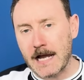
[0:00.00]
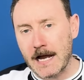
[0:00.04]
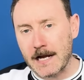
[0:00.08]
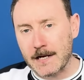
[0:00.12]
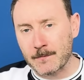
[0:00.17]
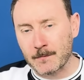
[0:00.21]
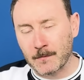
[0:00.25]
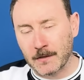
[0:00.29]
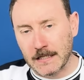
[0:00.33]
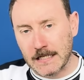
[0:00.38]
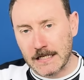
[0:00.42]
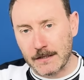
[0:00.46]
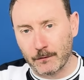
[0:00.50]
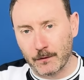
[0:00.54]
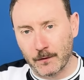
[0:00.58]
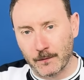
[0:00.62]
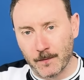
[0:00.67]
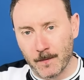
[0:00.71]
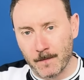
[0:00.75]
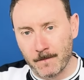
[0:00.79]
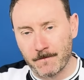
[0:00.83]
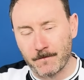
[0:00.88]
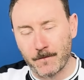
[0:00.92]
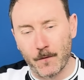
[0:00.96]
Adam Cleary
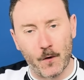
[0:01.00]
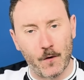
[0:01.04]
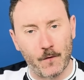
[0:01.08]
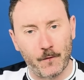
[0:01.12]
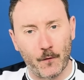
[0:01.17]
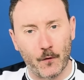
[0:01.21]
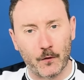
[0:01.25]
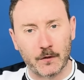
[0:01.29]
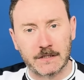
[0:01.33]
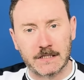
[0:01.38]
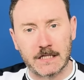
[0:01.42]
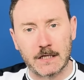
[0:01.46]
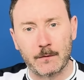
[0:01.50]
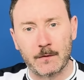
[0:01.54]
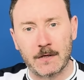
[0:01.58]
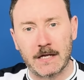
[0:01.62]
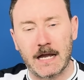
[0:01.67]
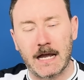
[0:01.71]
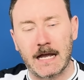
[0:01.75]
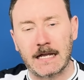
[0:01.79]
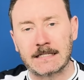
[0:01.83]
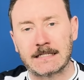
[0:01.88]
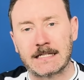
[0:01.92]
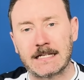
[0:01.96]
from 442
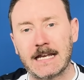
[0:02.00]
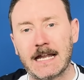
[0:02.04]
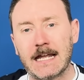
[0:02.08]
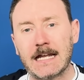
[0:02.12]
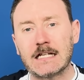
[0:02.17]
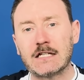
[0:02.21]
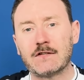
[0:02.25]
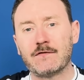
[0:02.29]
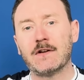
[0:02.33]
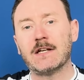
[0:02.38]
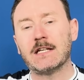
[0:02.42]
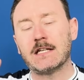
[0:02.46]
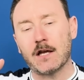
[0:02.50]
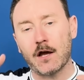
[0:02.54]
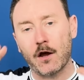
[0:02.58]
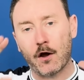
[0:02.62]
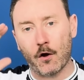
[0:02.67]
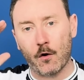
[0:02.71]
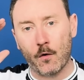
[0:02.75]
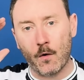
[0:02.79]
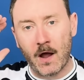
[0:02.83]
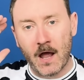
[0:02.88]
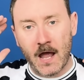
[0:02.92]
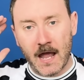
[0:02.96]
here, and today's
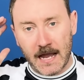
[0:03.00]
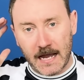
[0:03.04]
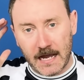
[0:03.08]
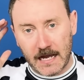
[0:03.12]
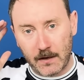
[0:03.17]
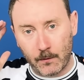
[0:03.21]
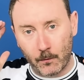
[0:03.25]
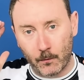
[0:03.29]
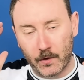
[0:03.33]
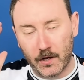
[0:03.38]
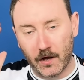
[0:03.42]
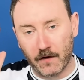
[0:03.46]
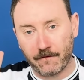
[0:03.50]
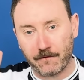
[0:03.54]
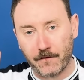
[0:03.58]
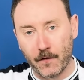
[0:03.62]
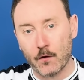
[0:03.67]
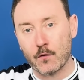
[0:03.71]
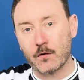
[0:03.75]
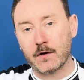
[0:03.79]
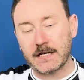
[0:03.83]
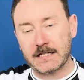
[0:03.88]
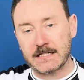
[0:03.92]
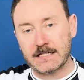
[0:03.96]
video, we are
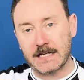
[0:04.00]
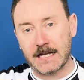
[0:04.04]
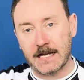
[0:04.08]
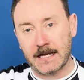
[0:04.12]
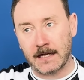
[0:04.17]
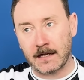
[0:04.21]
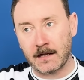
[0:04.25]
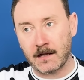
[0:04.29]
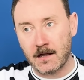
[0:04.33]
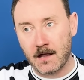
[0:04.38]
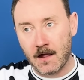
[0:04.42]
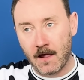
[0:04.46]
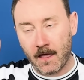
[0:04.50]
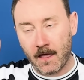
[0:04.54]
focusing,